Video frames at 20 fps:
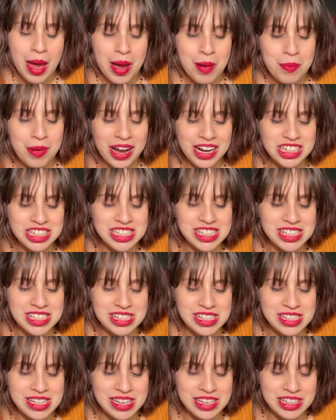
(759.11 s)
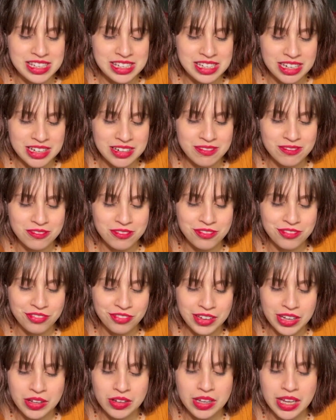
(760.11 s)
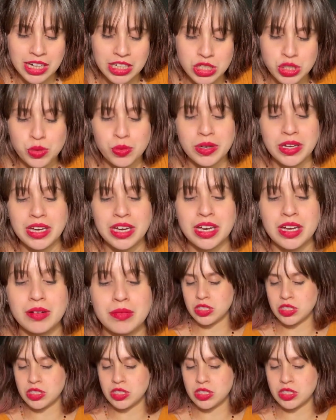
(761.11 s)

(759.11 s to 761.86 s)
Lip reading: But I just didn't feel like doing it.